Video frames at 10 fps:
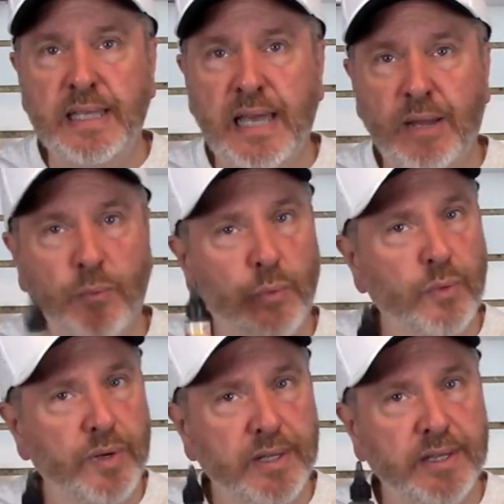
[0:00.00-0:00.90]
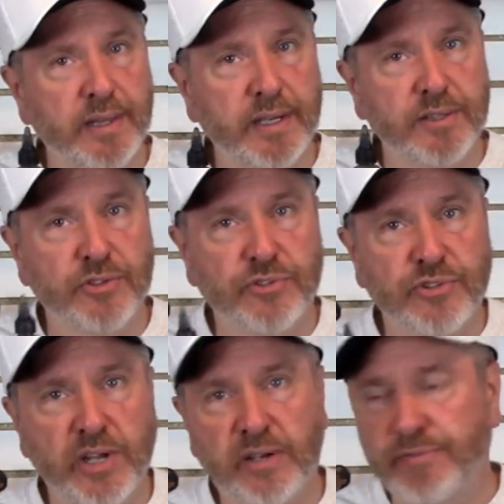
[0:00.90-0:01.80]
I really like this
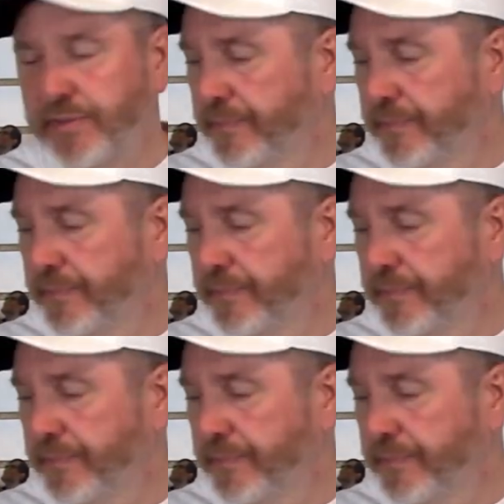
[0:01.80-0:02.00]
stuff.